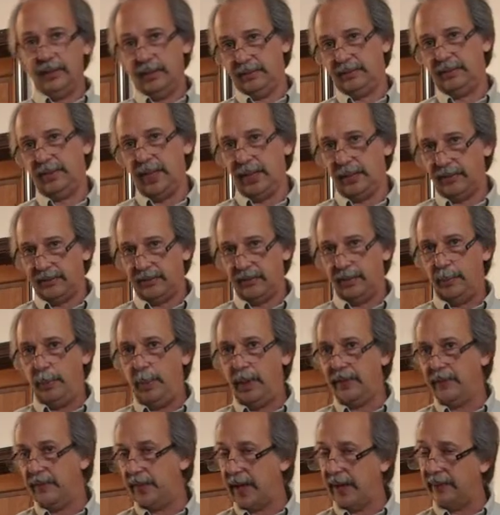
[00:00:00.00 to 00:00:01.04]
say it's
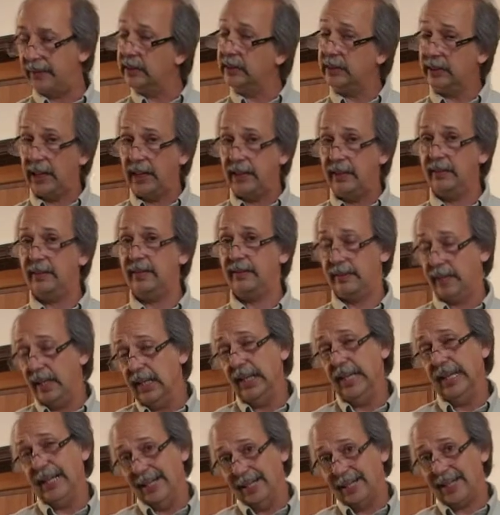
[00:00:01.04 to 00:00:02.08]
3.5 because that is
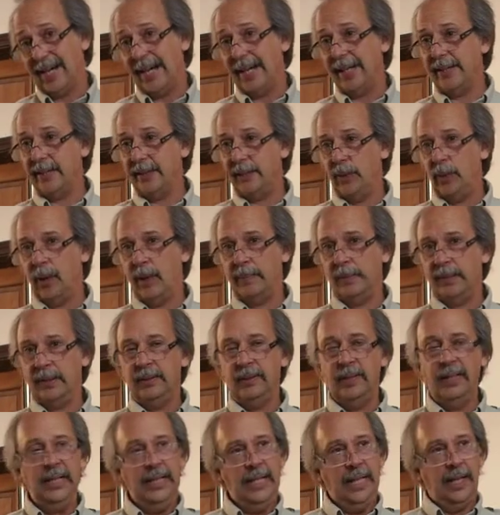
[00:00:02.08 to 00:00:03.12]
kind of the
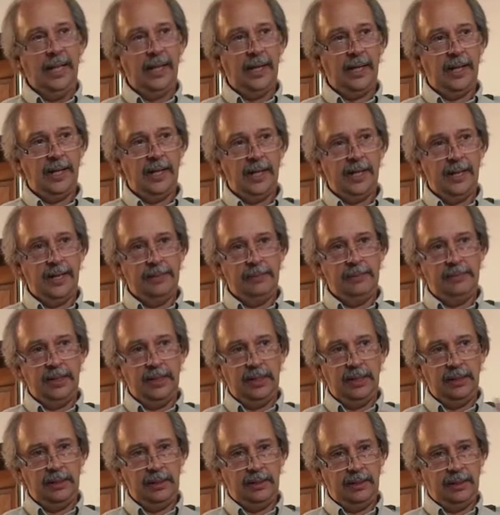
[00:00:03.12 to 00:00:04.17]
normal,
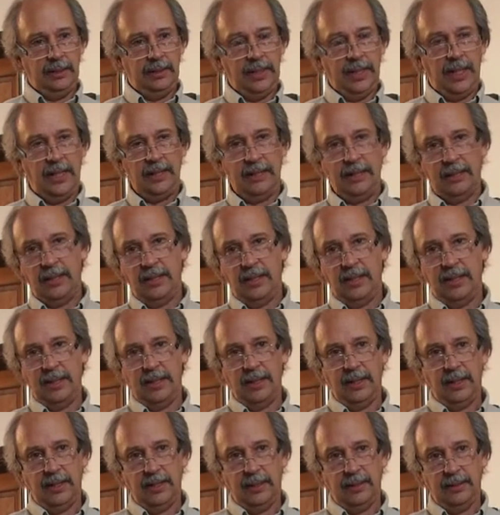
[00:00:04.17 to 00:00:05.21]
then
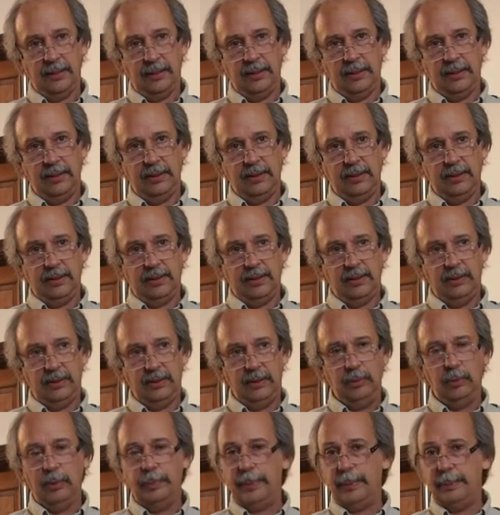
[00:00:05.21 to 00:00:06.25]

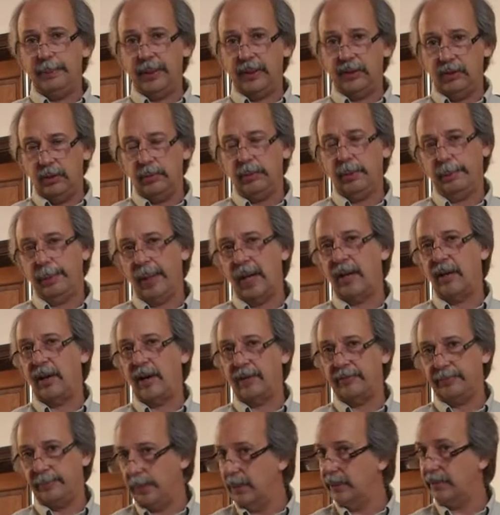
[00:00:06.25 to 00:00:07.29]
you'll be better
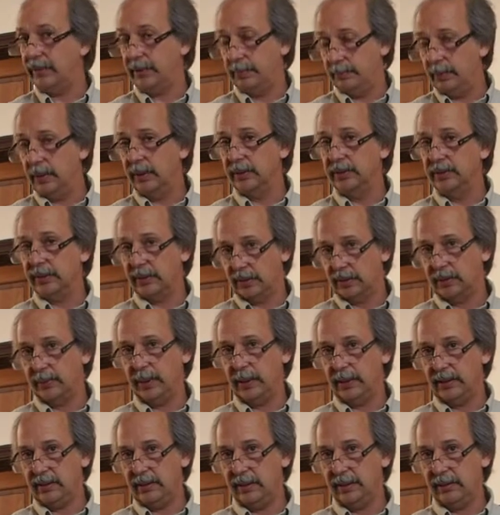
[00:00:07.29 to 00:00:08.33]
off in most
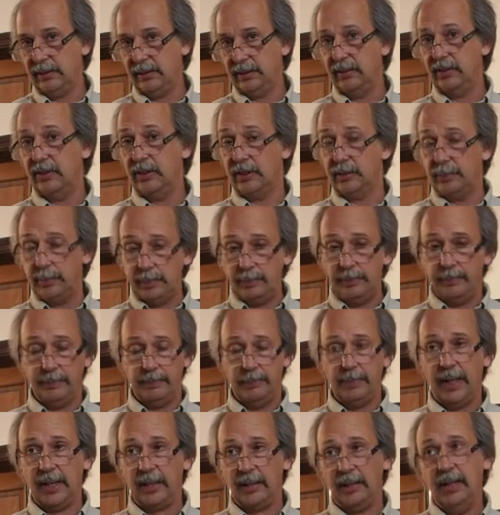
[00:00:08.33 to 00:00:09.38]
situations. It'll just be
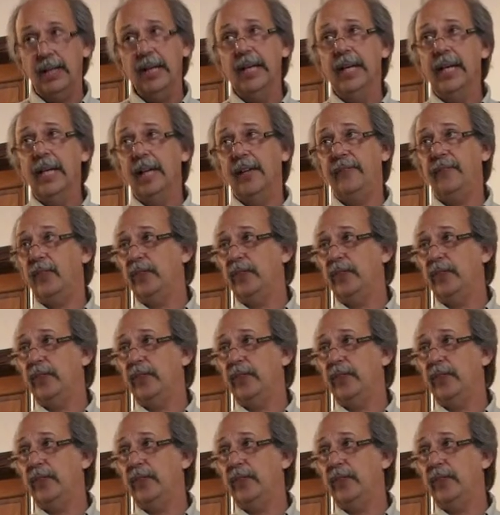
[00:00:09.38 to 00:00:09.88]
better. If you're